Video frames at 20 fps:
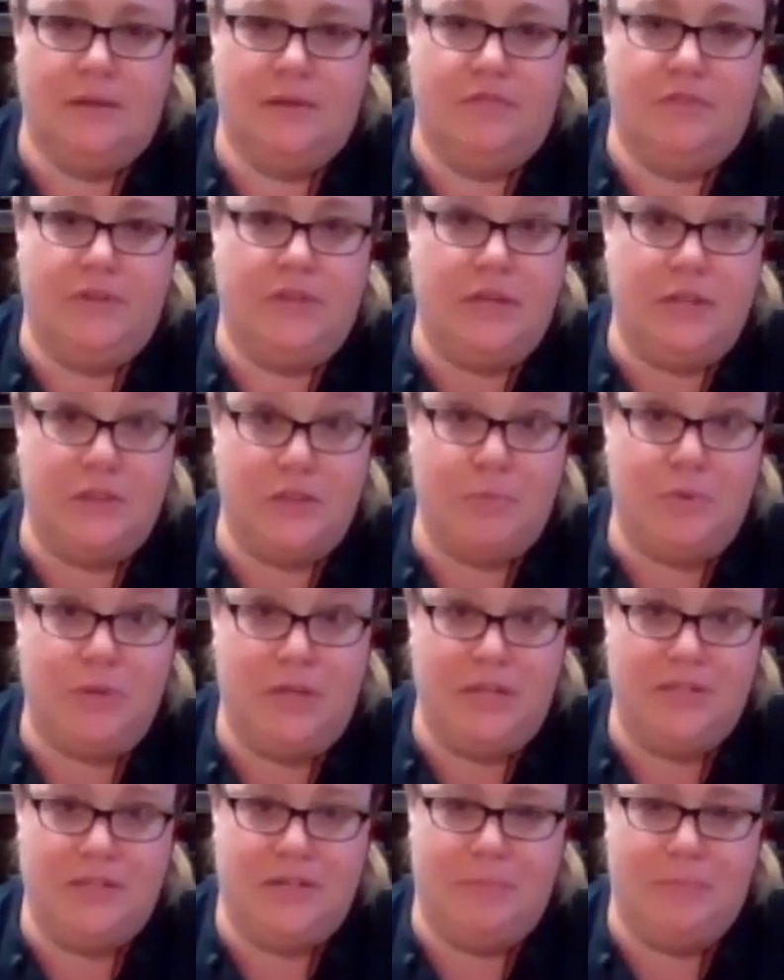
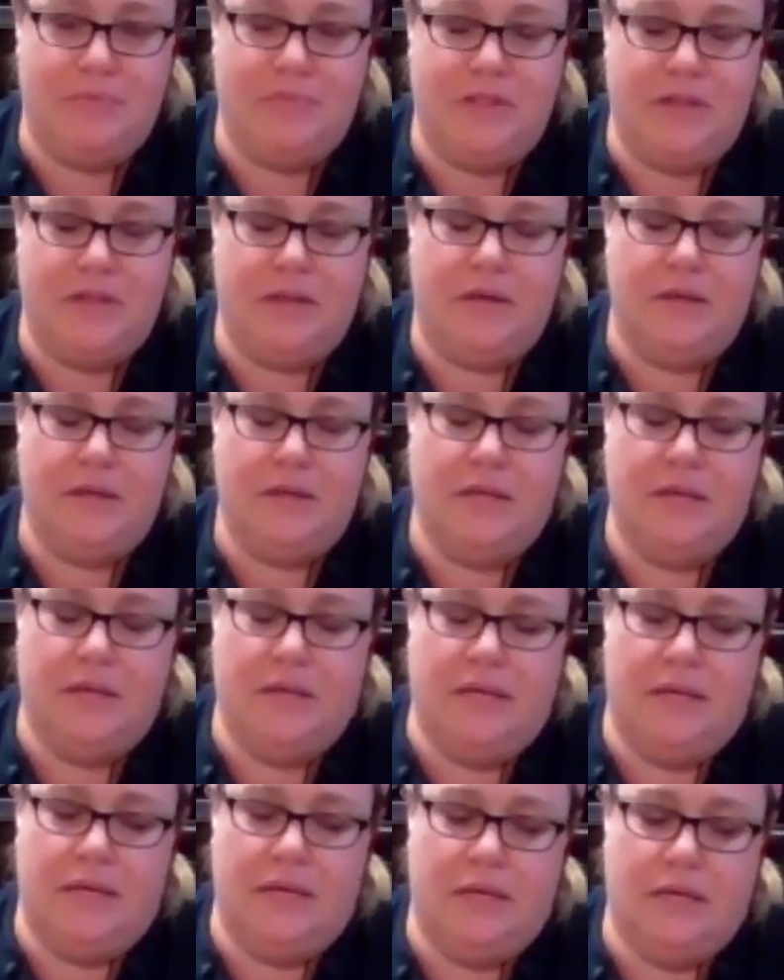philanthropy type thing.
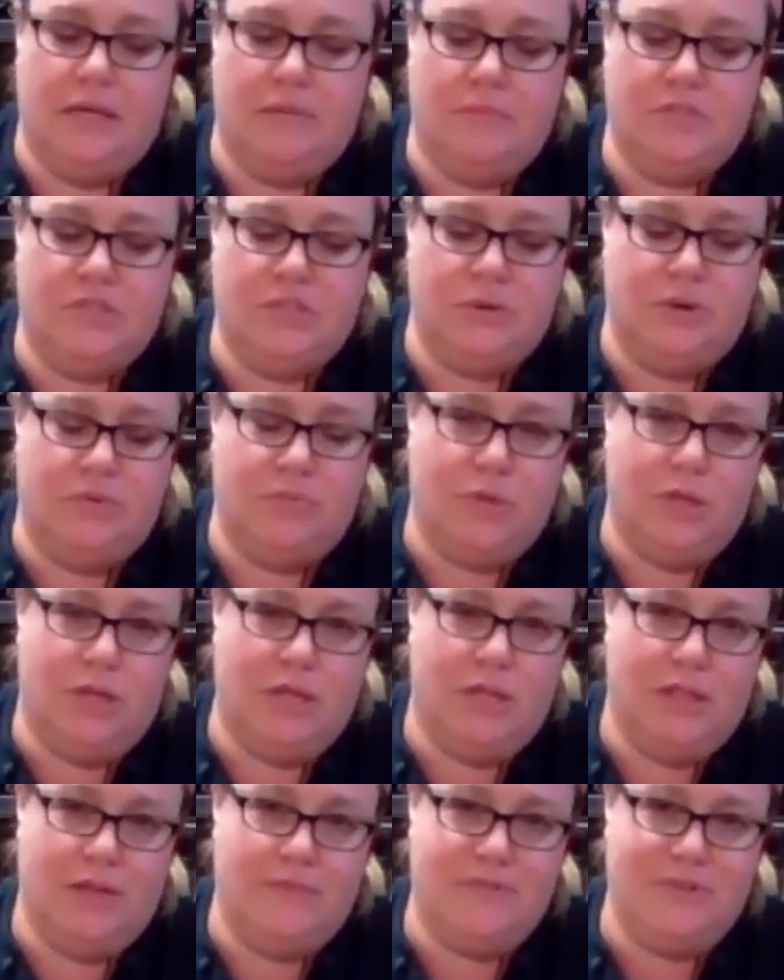So I
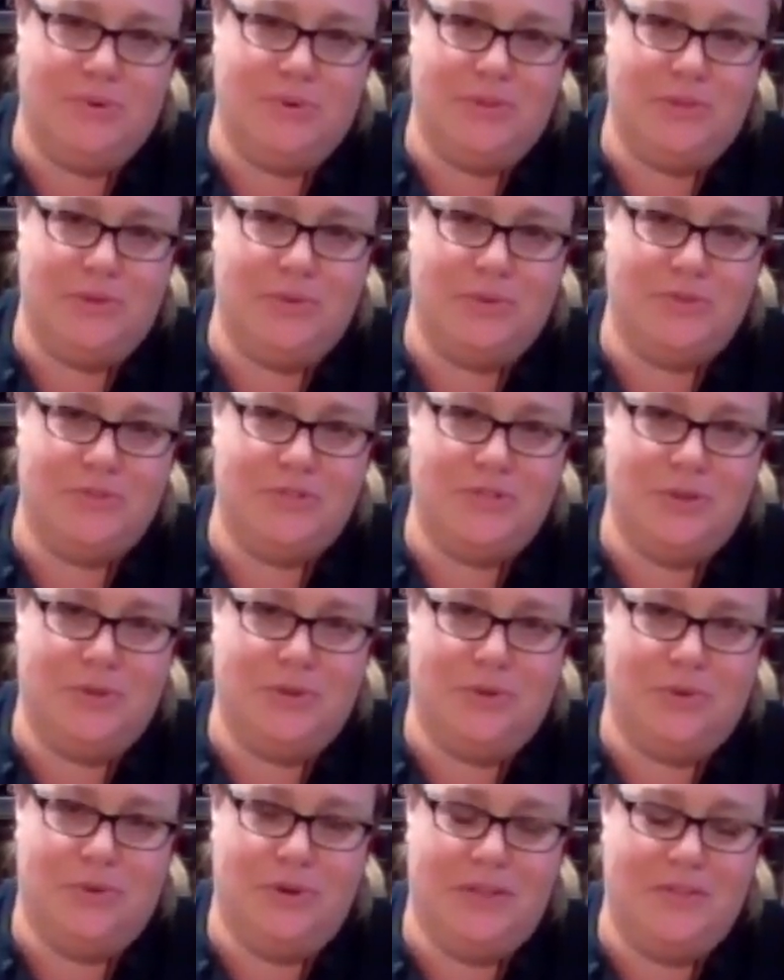really love doing those
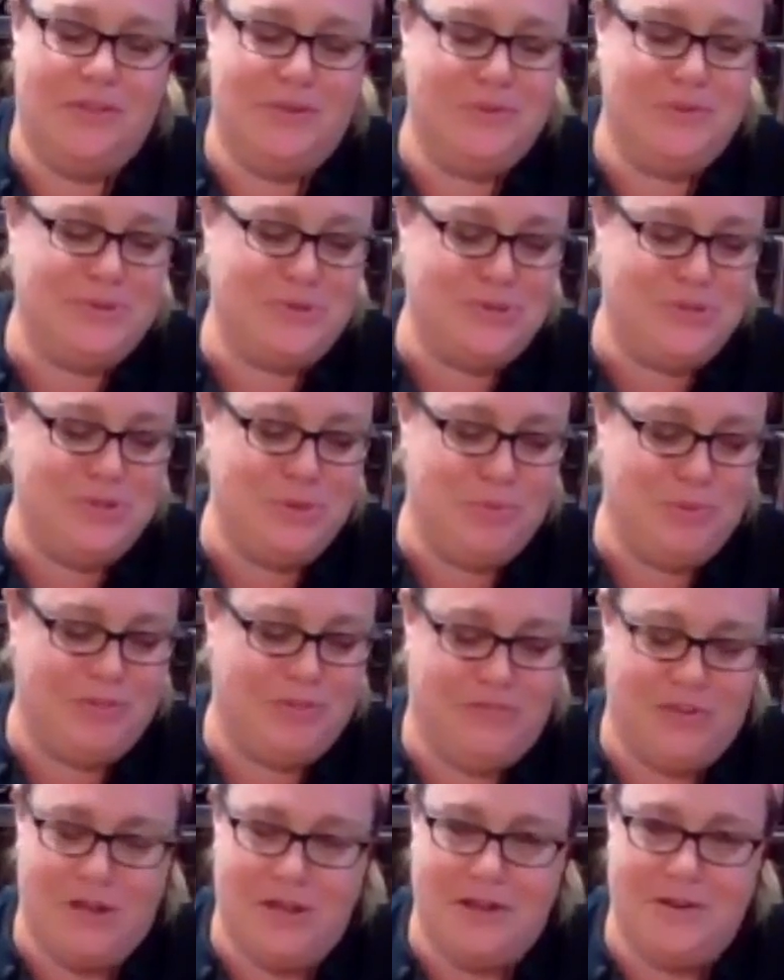too. And those are super
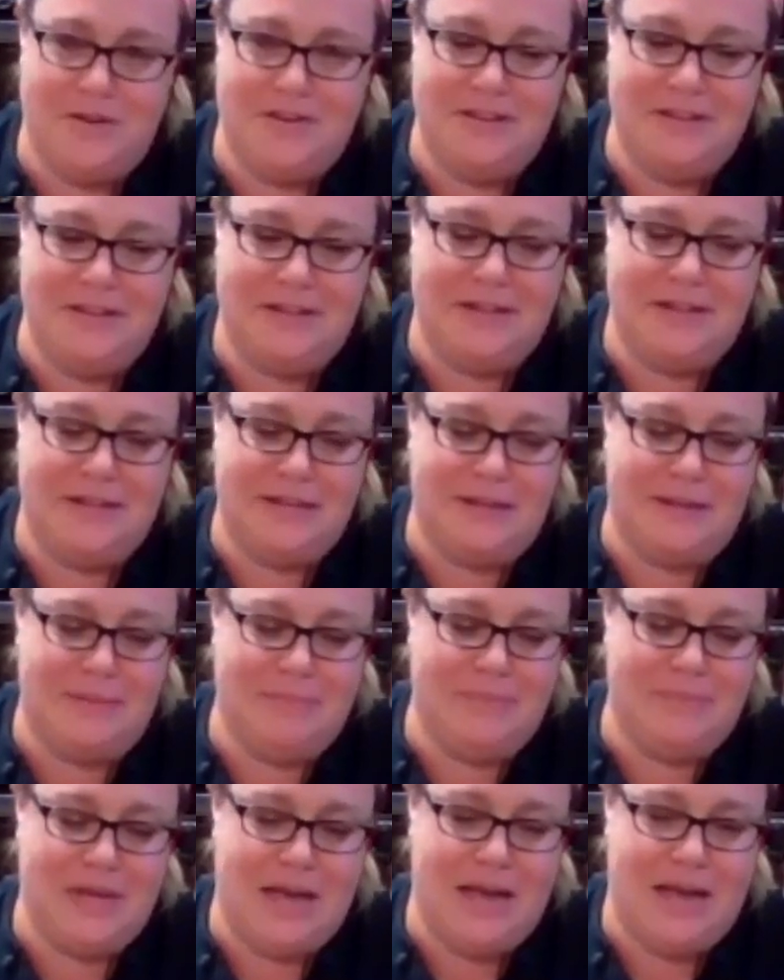fun.
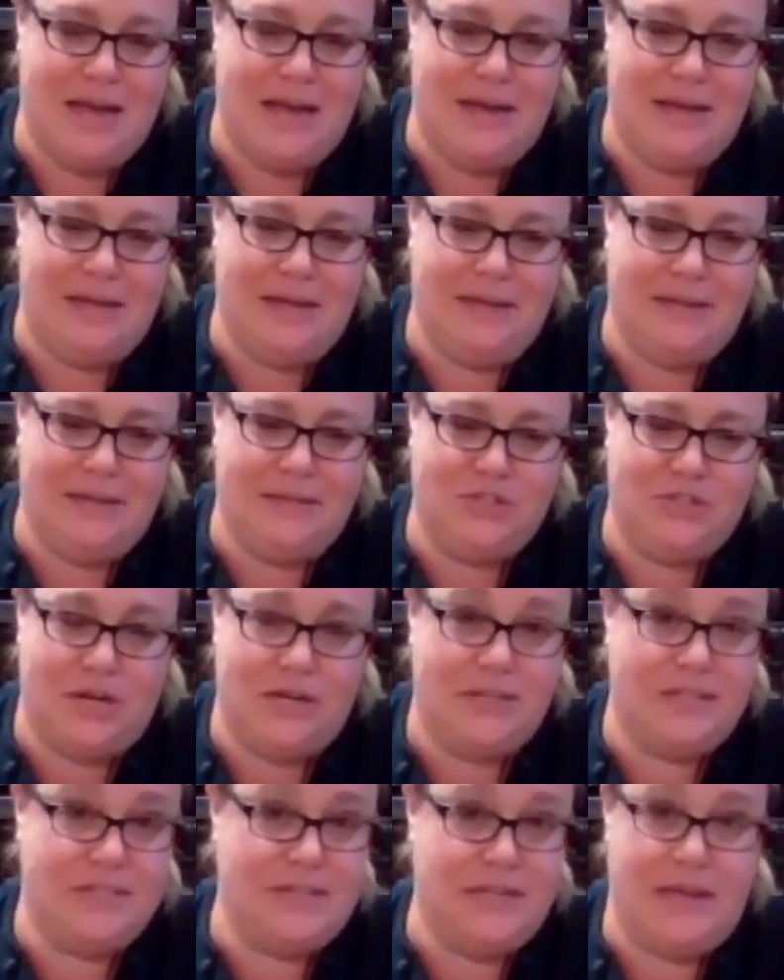I try
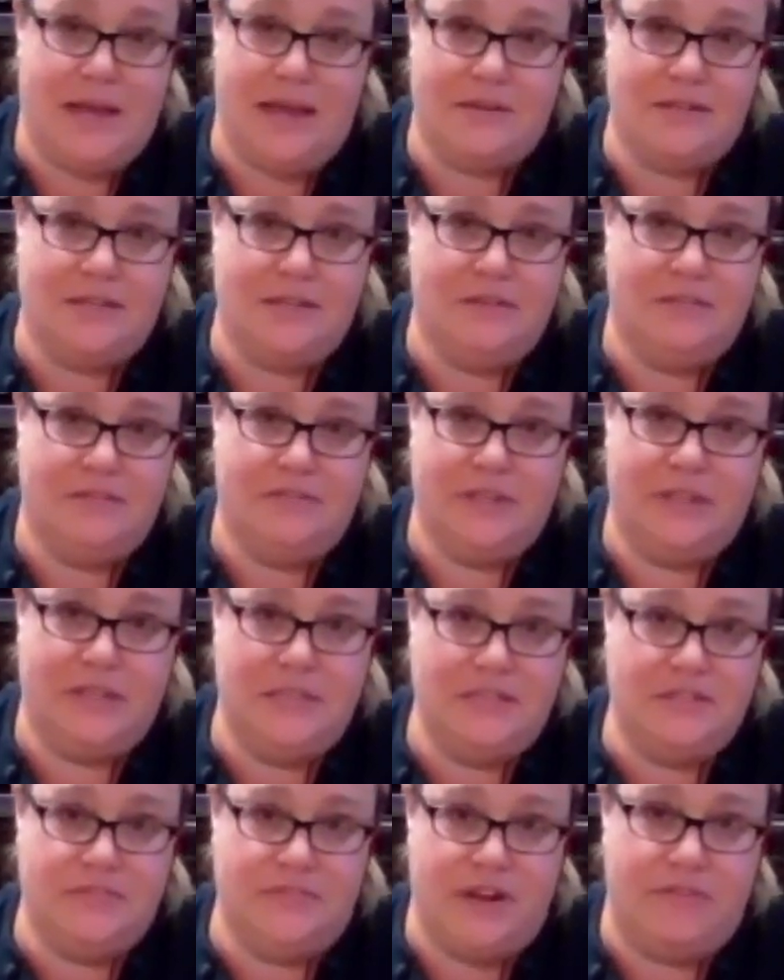to stay active at
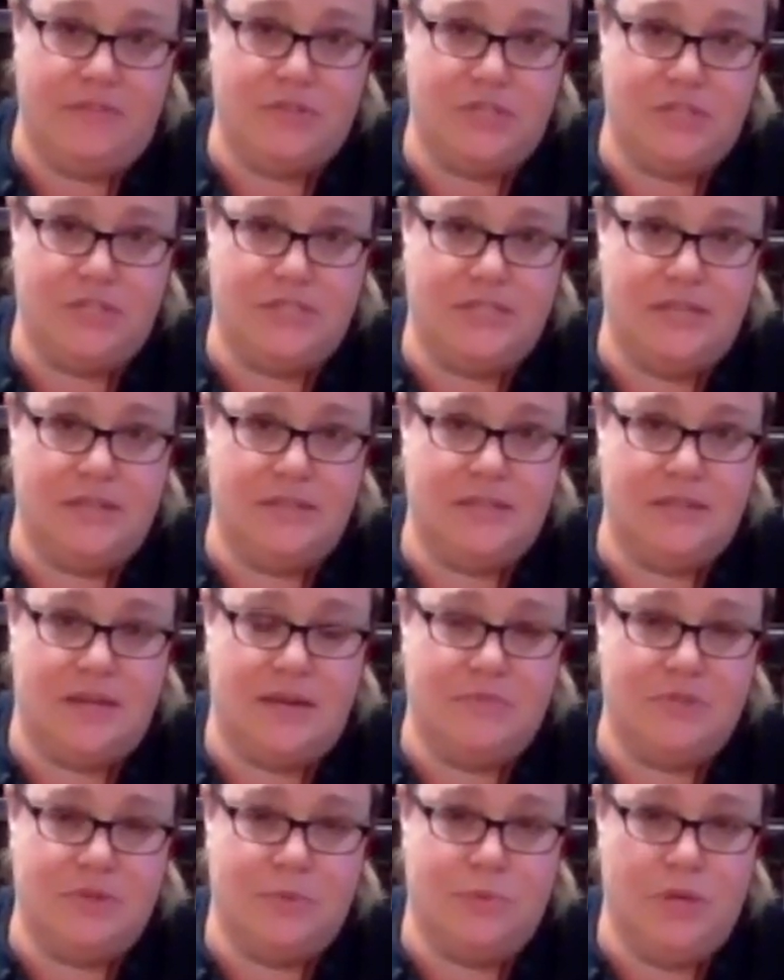least 5 or 6
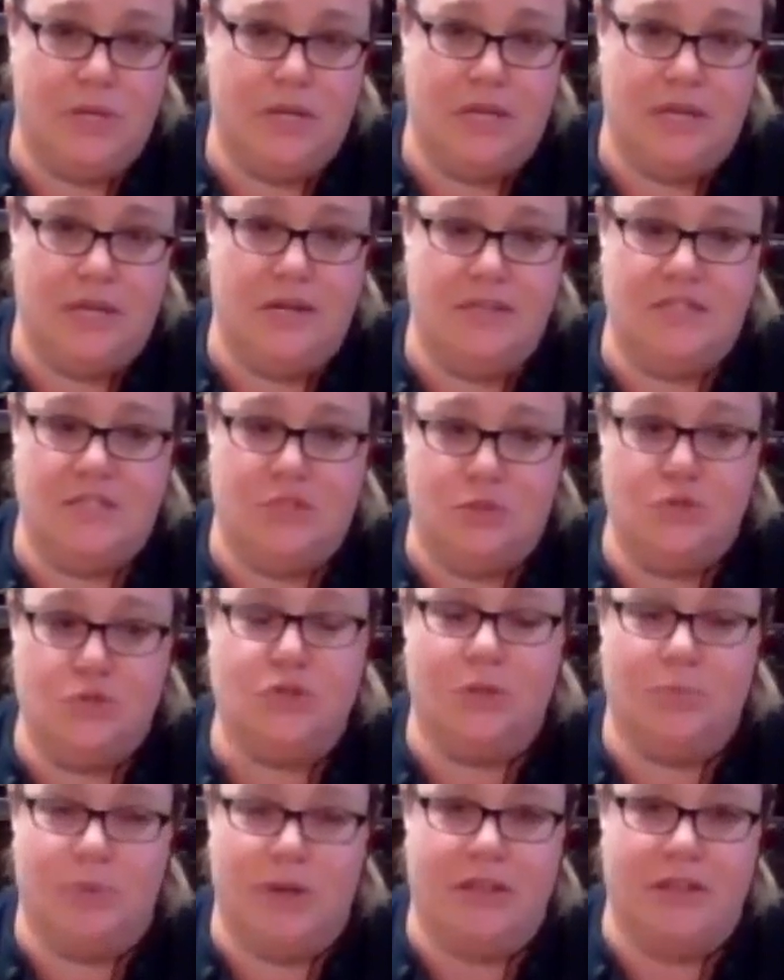times a week. And it's
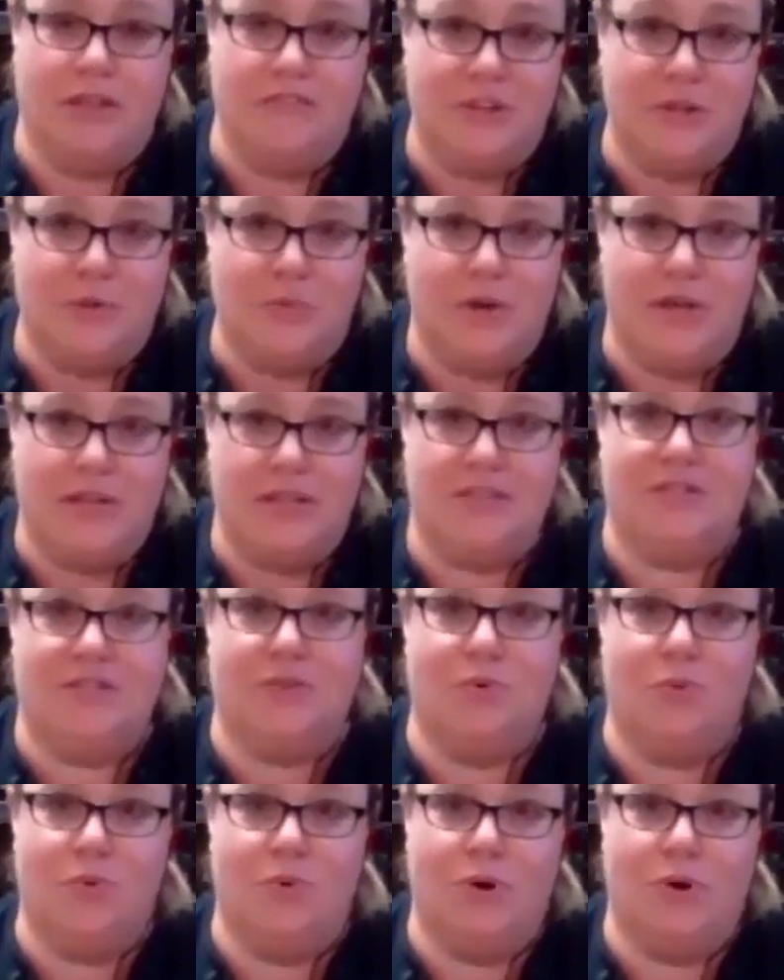usually by lifting weights
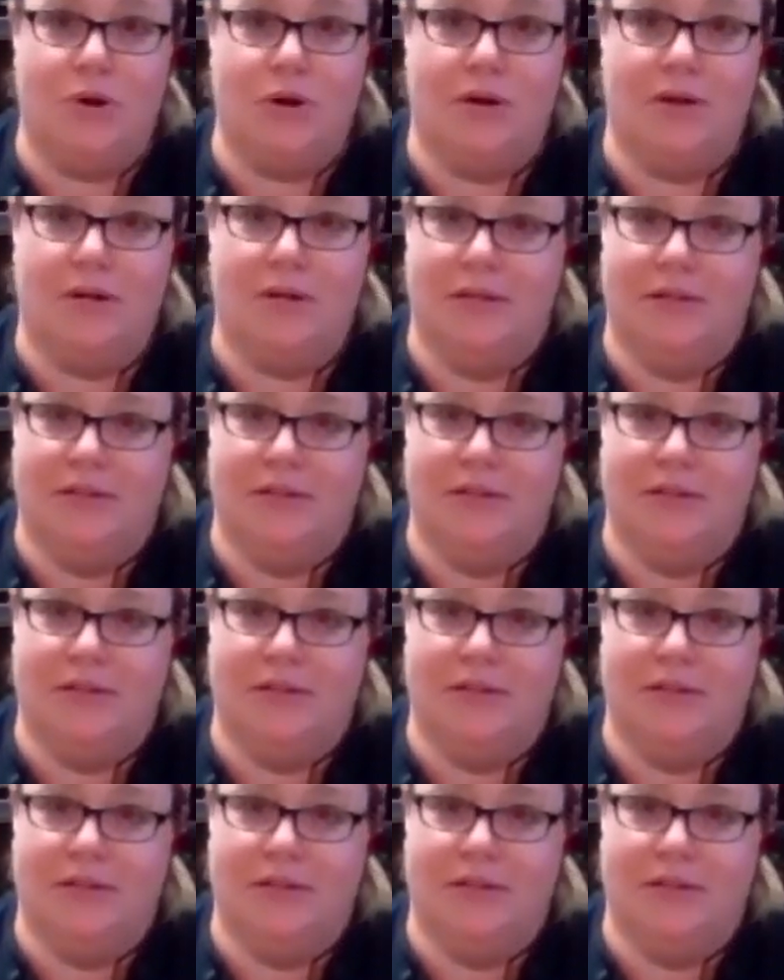or